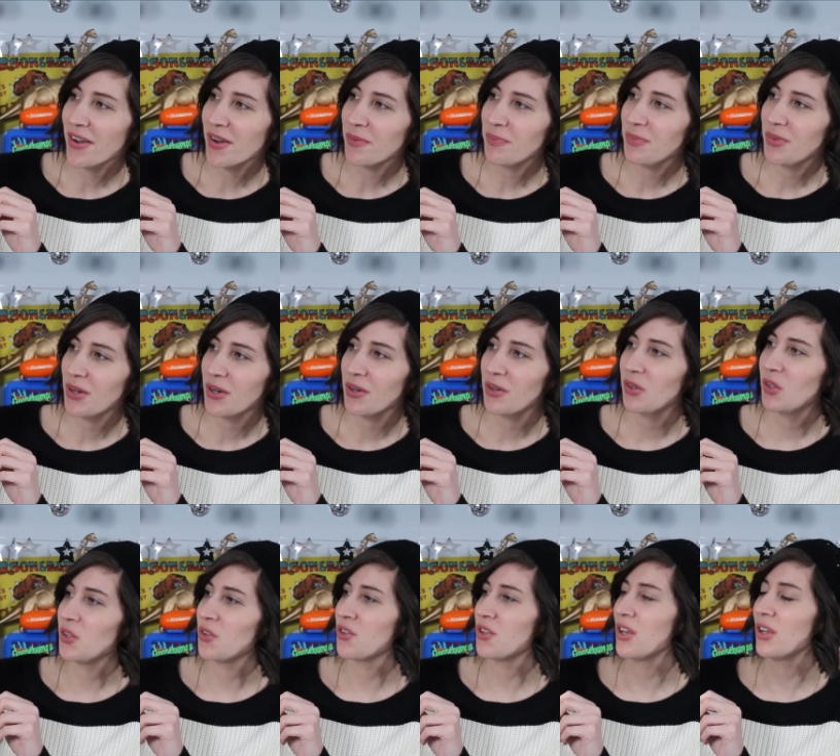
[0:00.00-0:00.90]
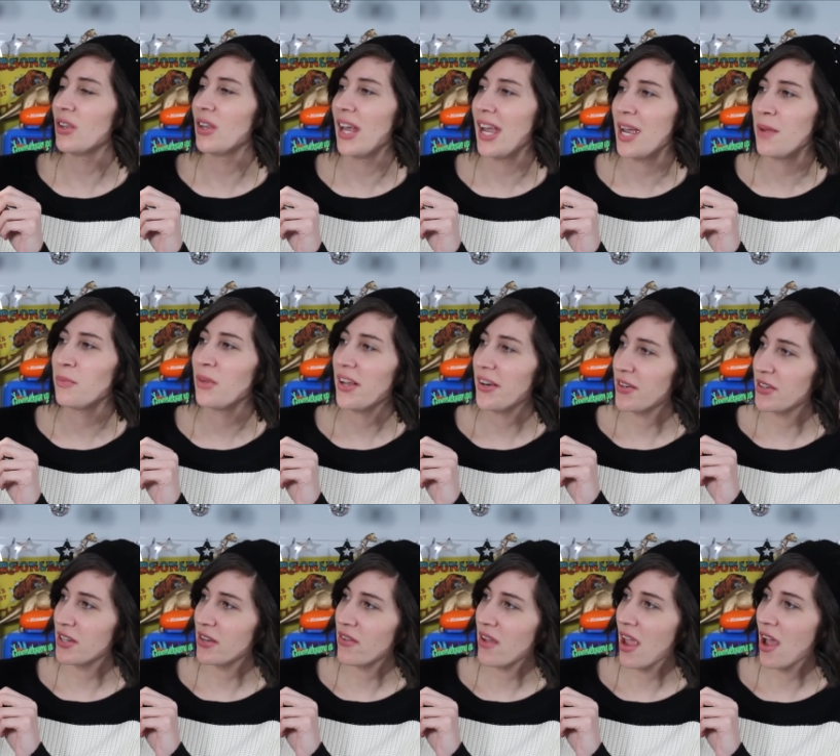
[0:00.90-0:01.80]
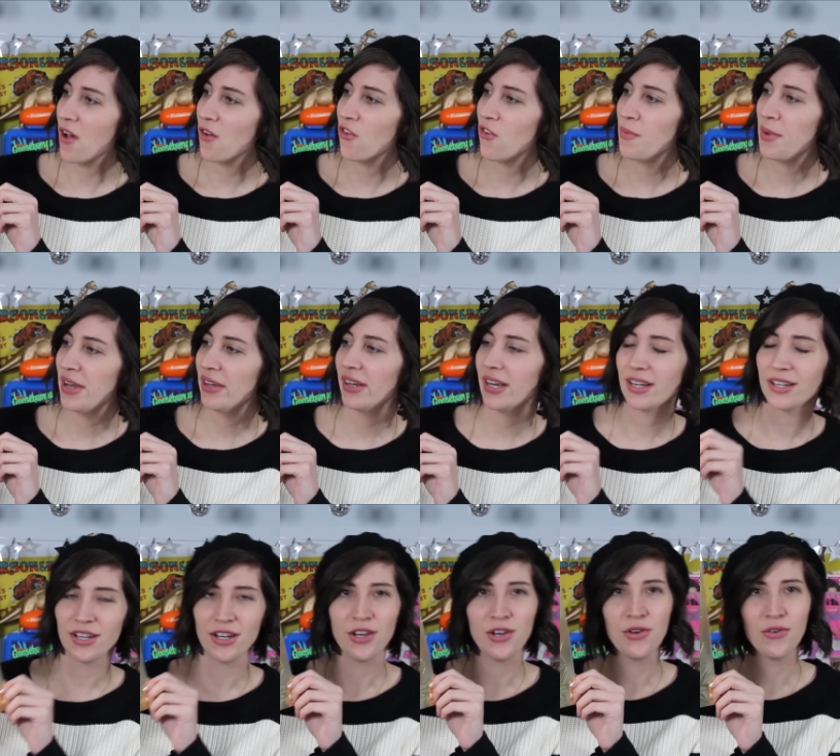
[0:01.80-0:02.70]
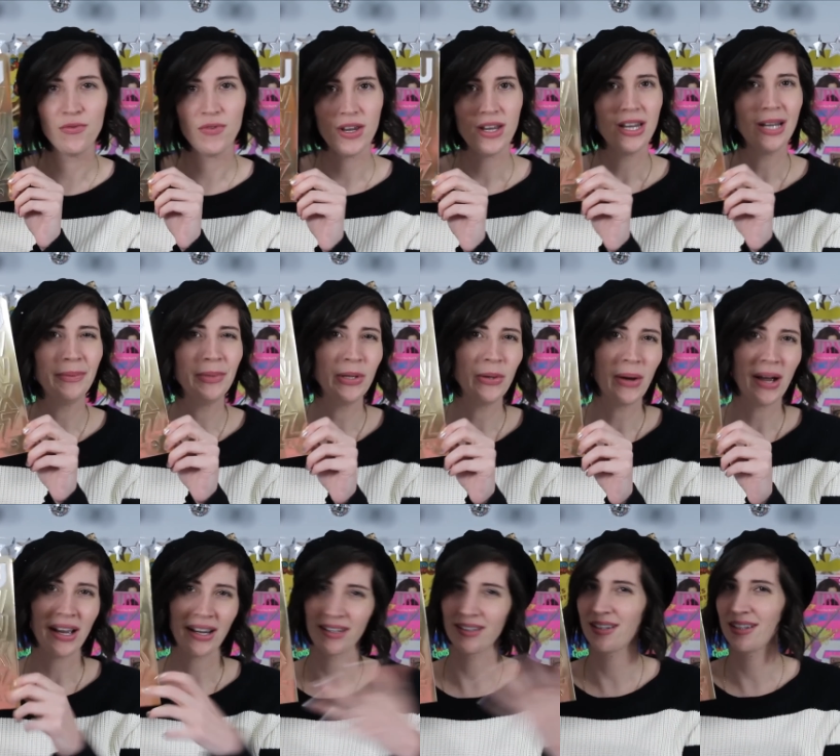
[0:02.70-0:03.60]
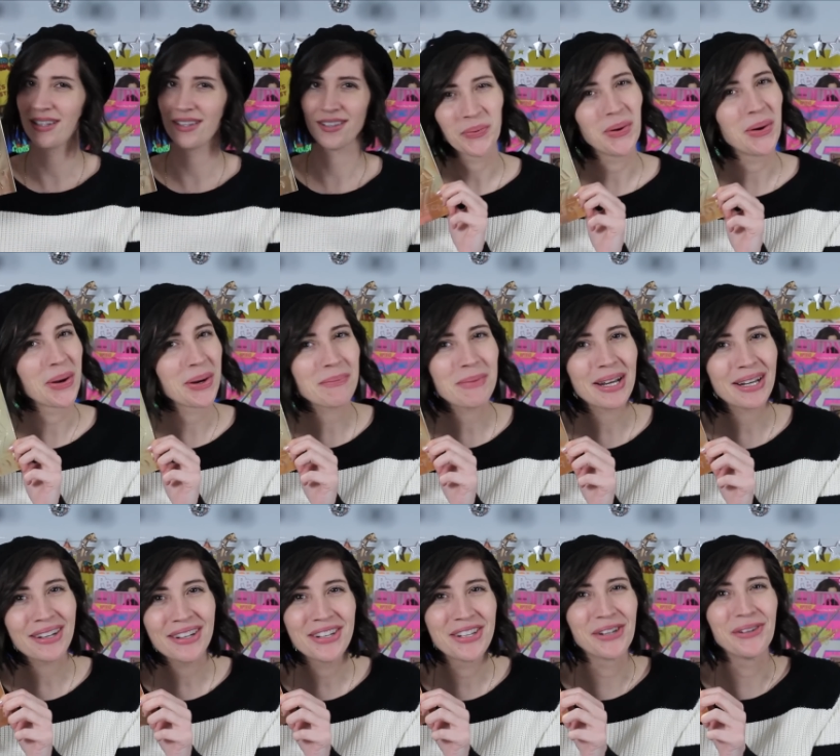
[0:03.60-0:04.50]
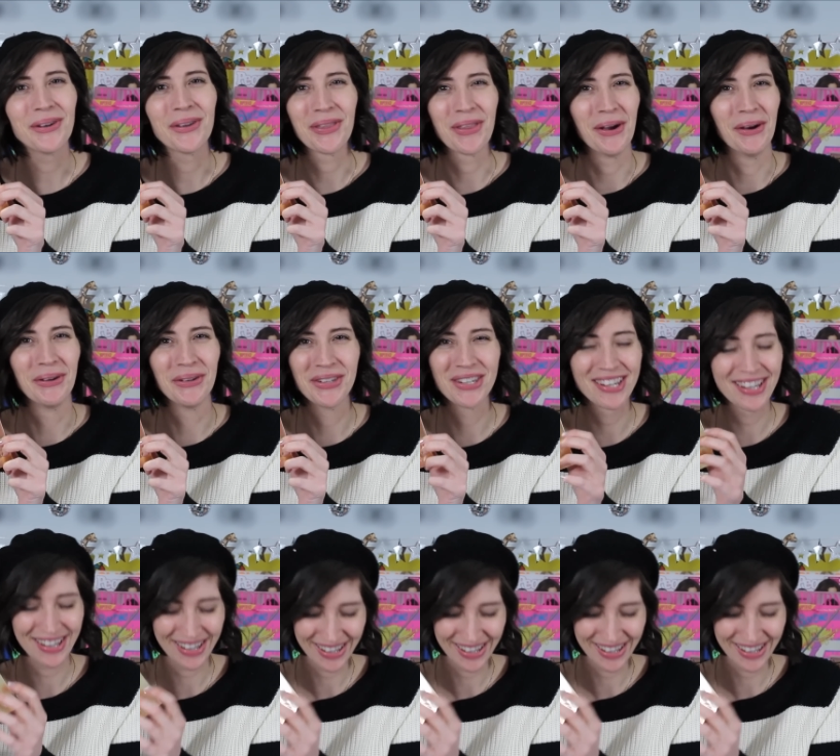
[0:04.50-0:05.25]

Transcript: Um, they're just the lame letters of the alphabet, like T, U, V, W, X. What am I gonna do with those?